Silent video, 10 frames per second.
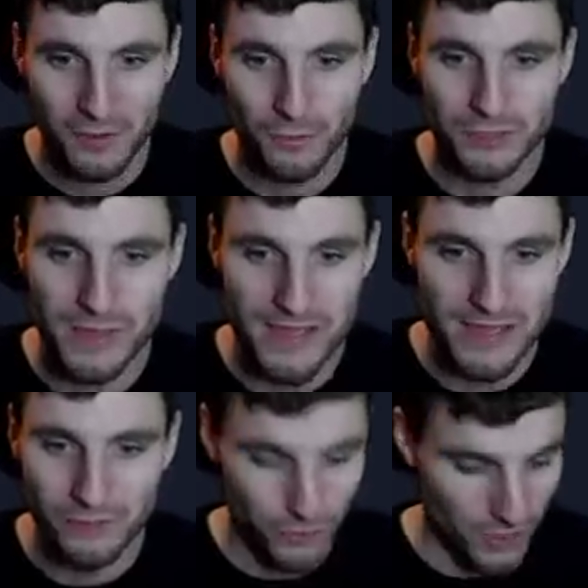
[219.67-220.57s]
would
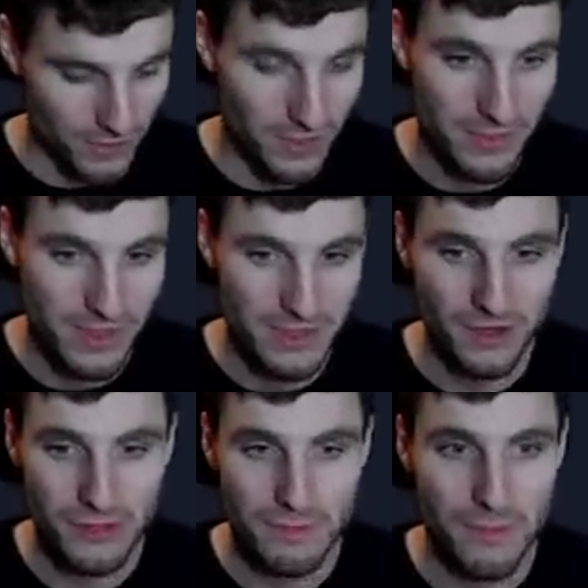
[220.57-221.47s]
be for the, the
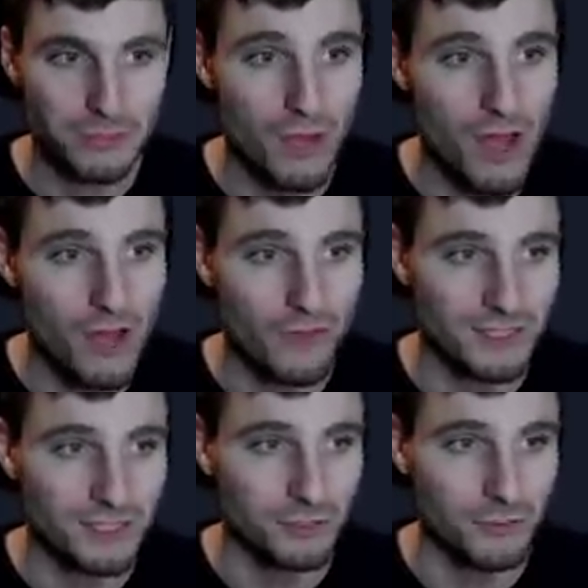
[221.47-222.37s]
you know the most
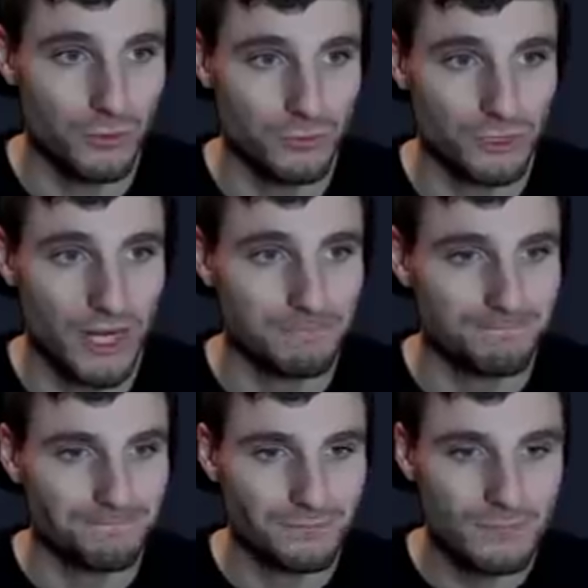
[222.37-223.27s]
perfect sort of bull trap
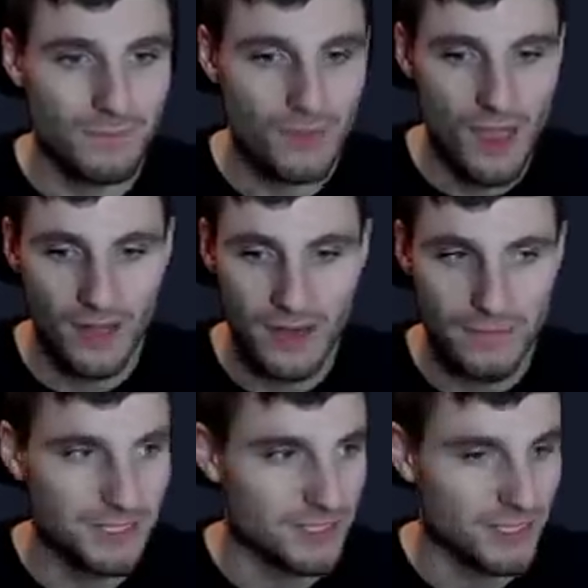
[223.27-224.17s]
uh, let
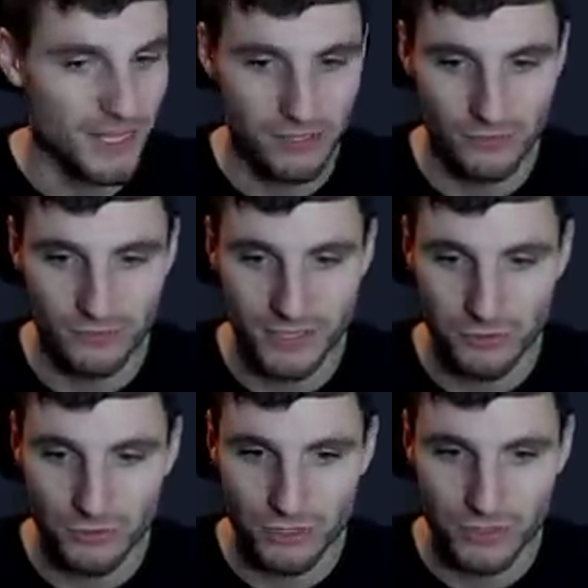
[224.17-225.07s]
me just take off the
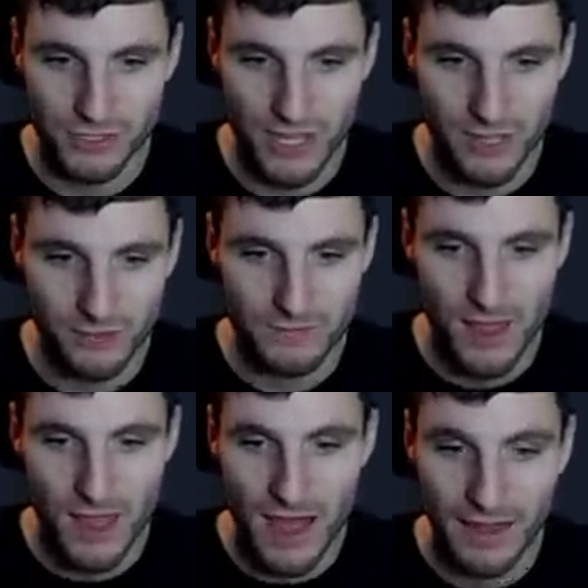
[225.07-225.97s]
auto scale
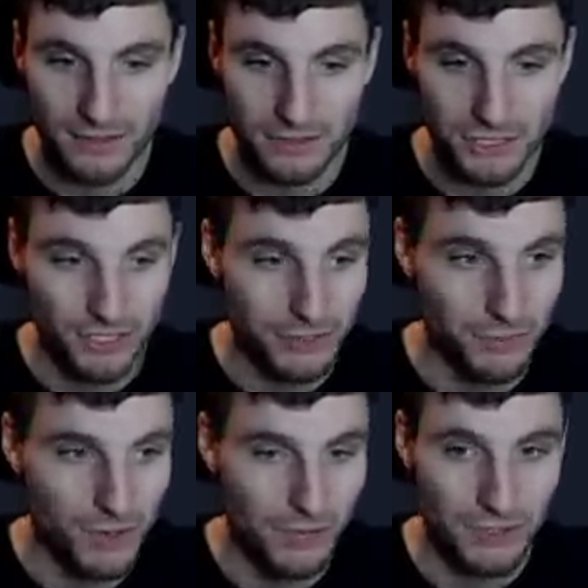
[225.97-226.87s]
and I'll show you
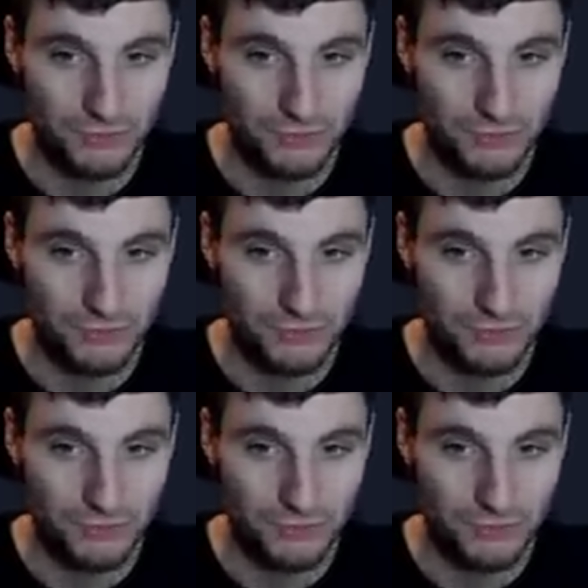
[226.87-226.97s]
what I would